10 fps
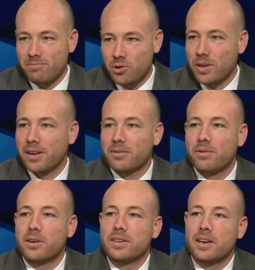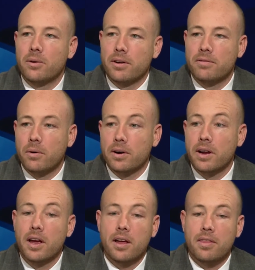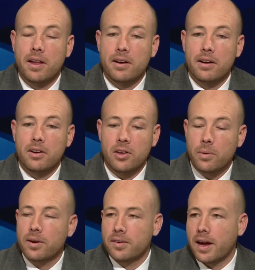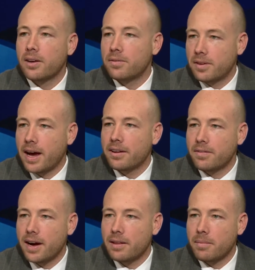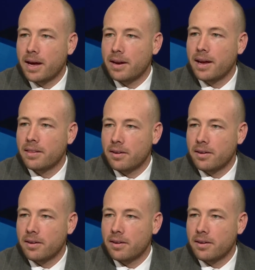2014 going forward, then you are set. You've satisfied the mandate and